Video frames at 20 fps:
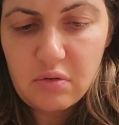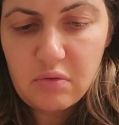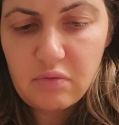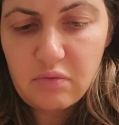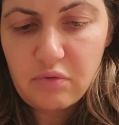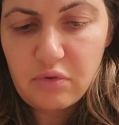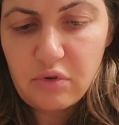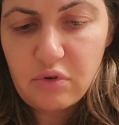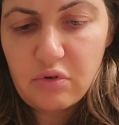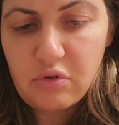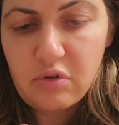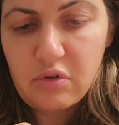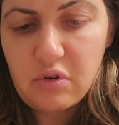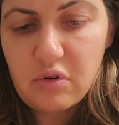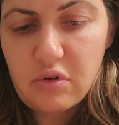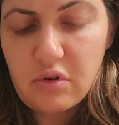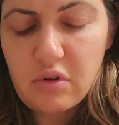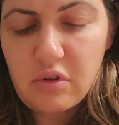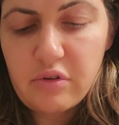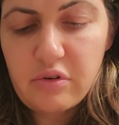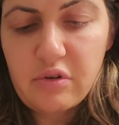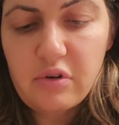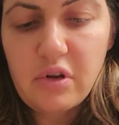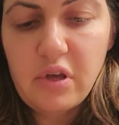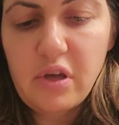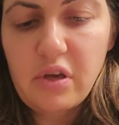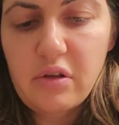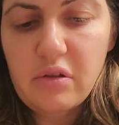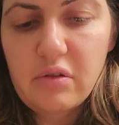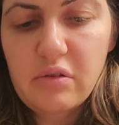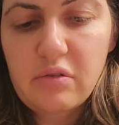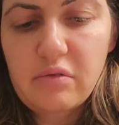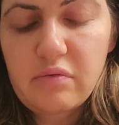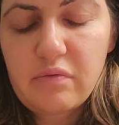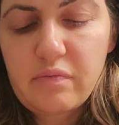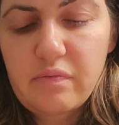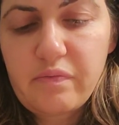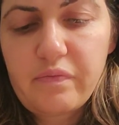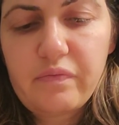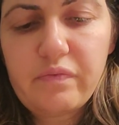for your other nail.
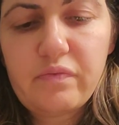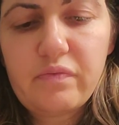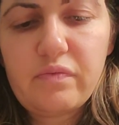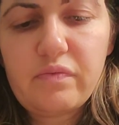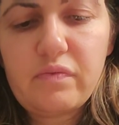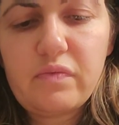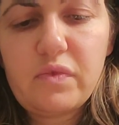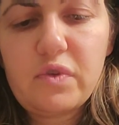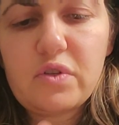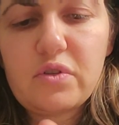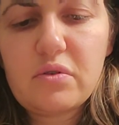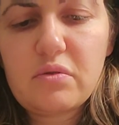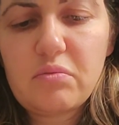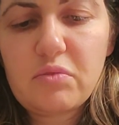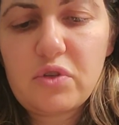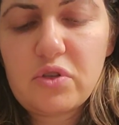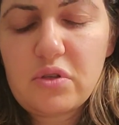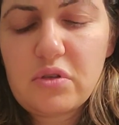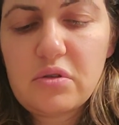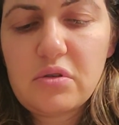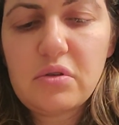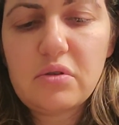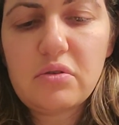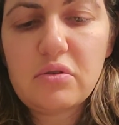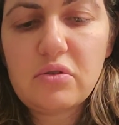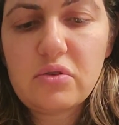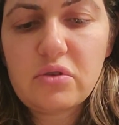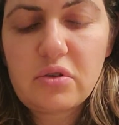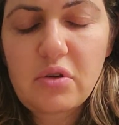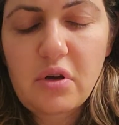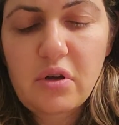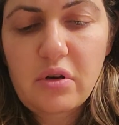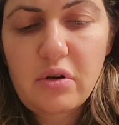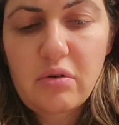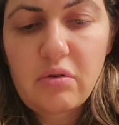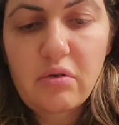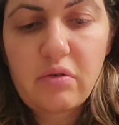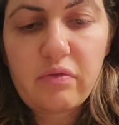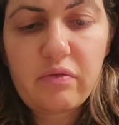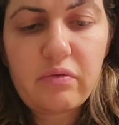It's much easier to just cut it
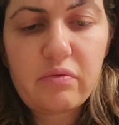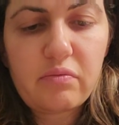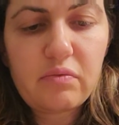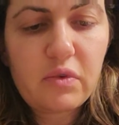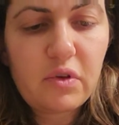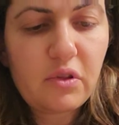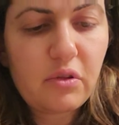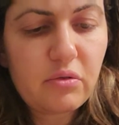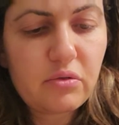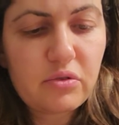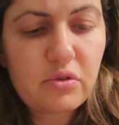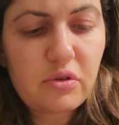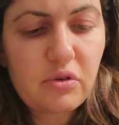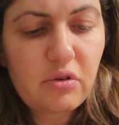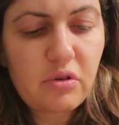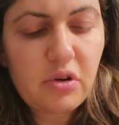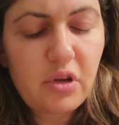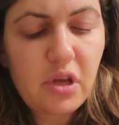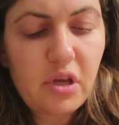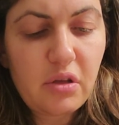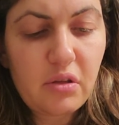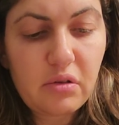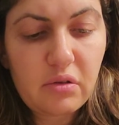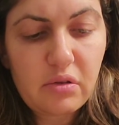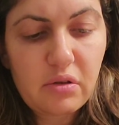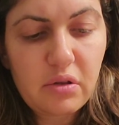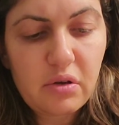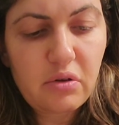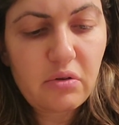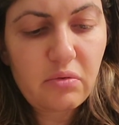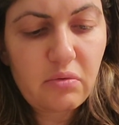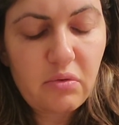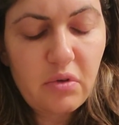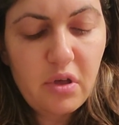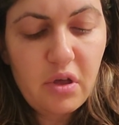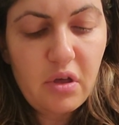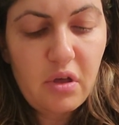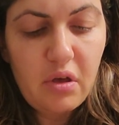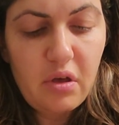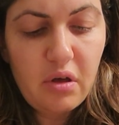off close to your nail, you know.
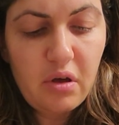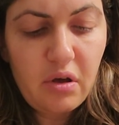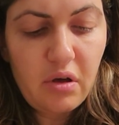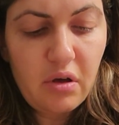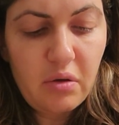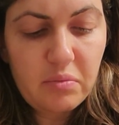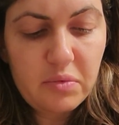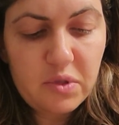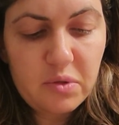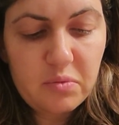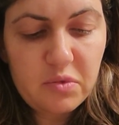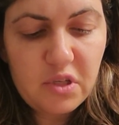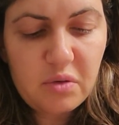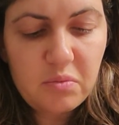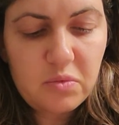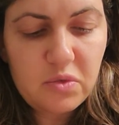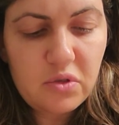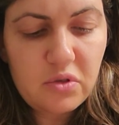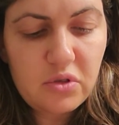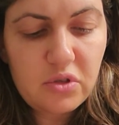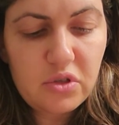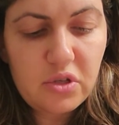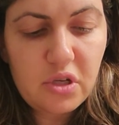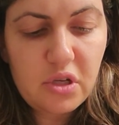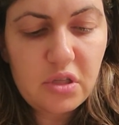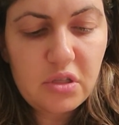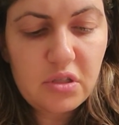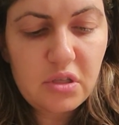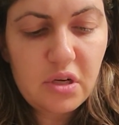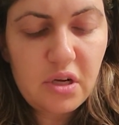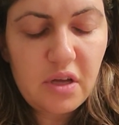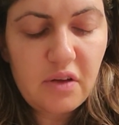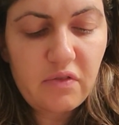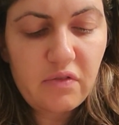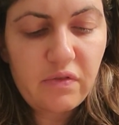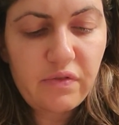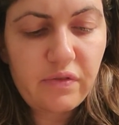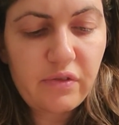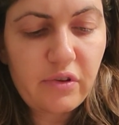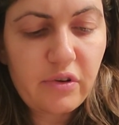Sometimes there are shades that have
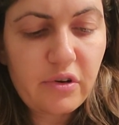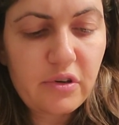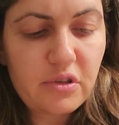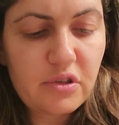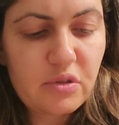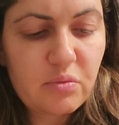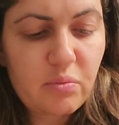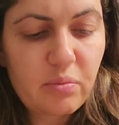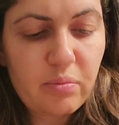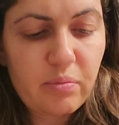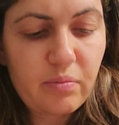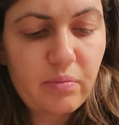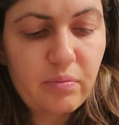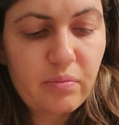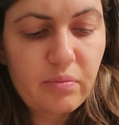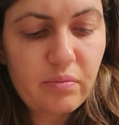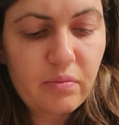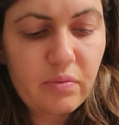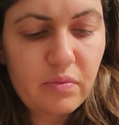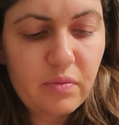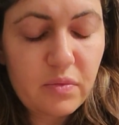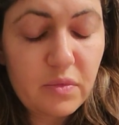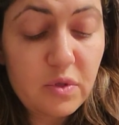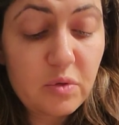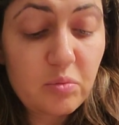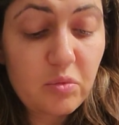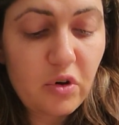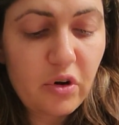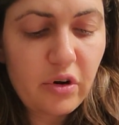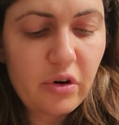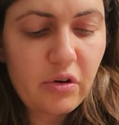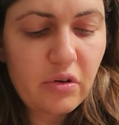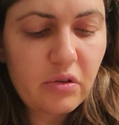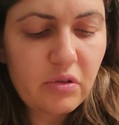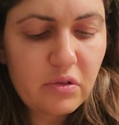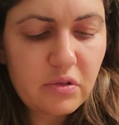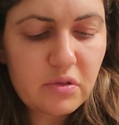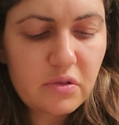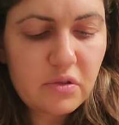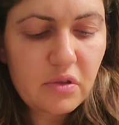large
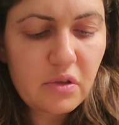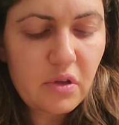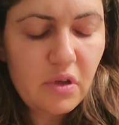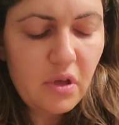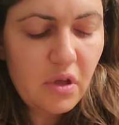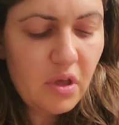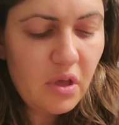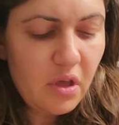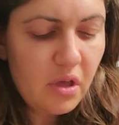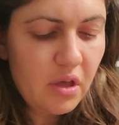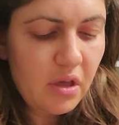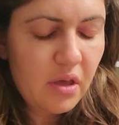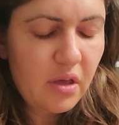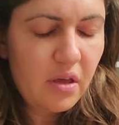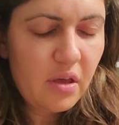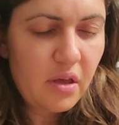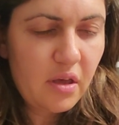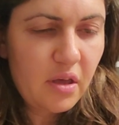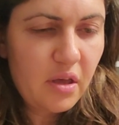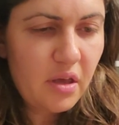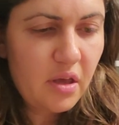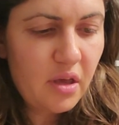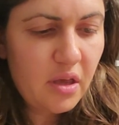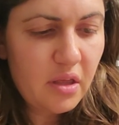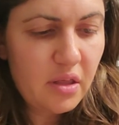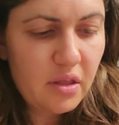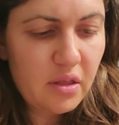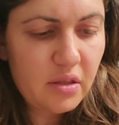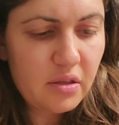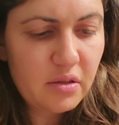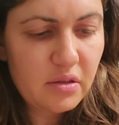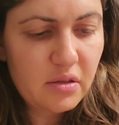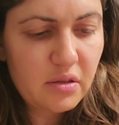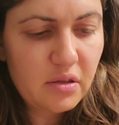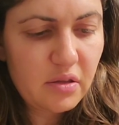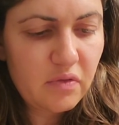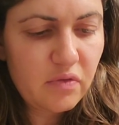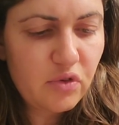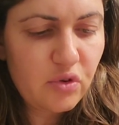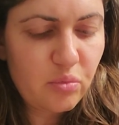sparkles, and
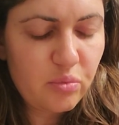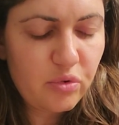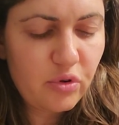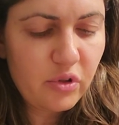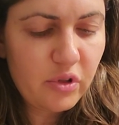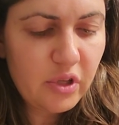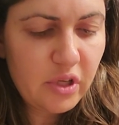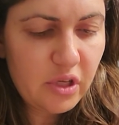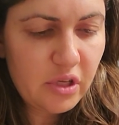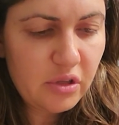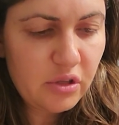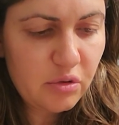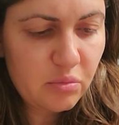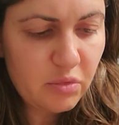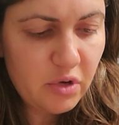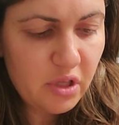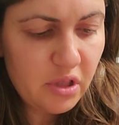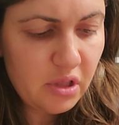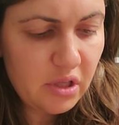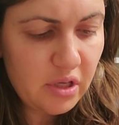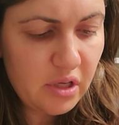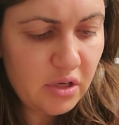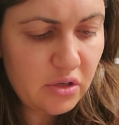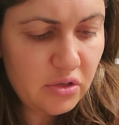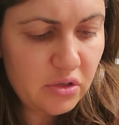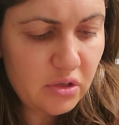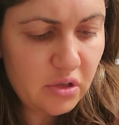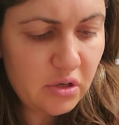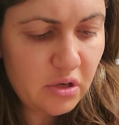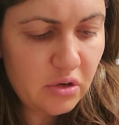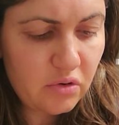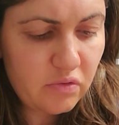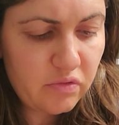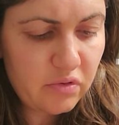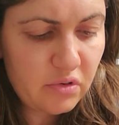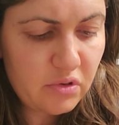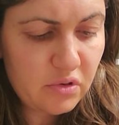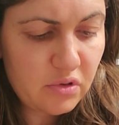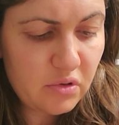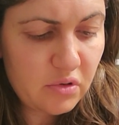if you're pulling it, you might like actually cut off
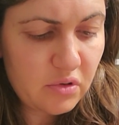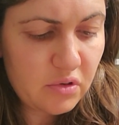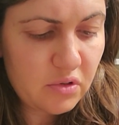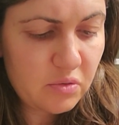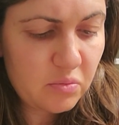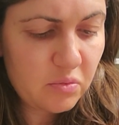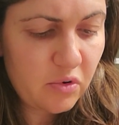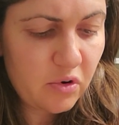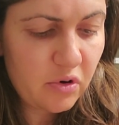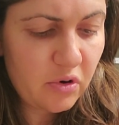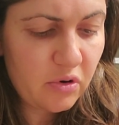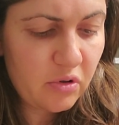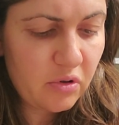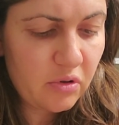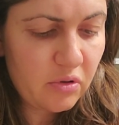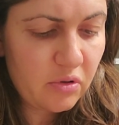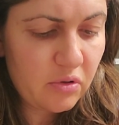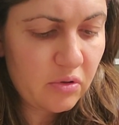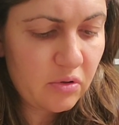a sparkle.